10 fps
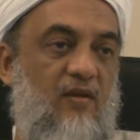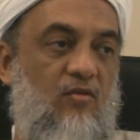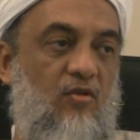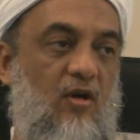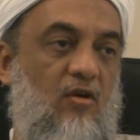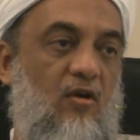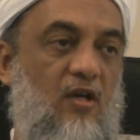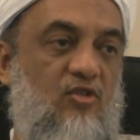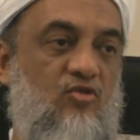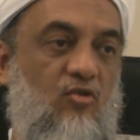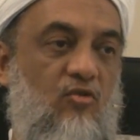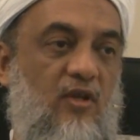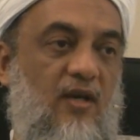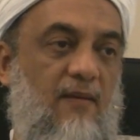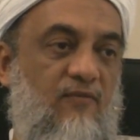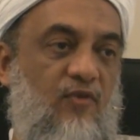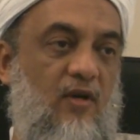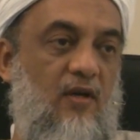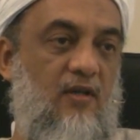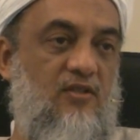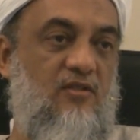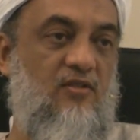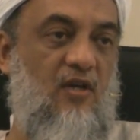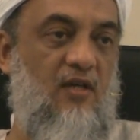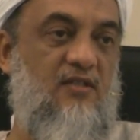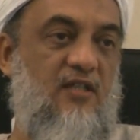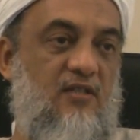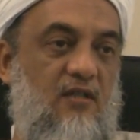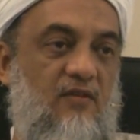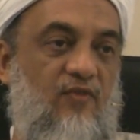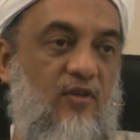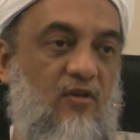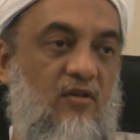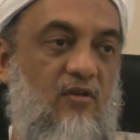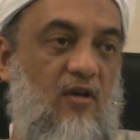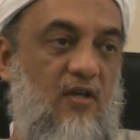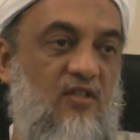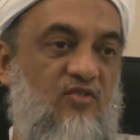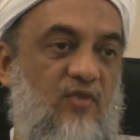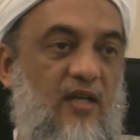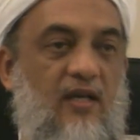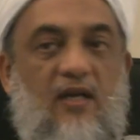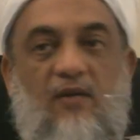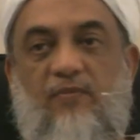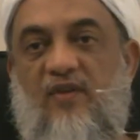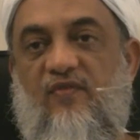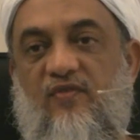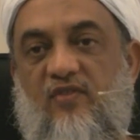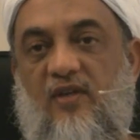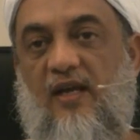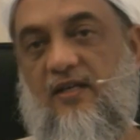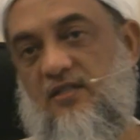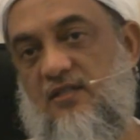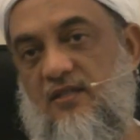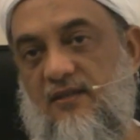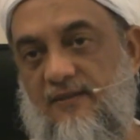Do not call Sonu Nigam for a song session for your daughter's wedding and pay 50 lakhs.